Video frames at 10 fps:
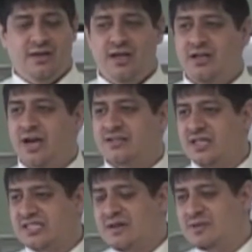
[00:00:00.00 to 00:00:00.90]
And God
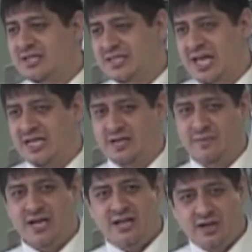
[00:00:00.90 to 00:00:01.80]
says, I'm going to take
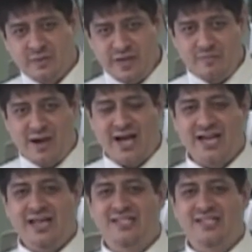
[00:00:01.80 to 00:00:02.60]
them. They're going to be mine.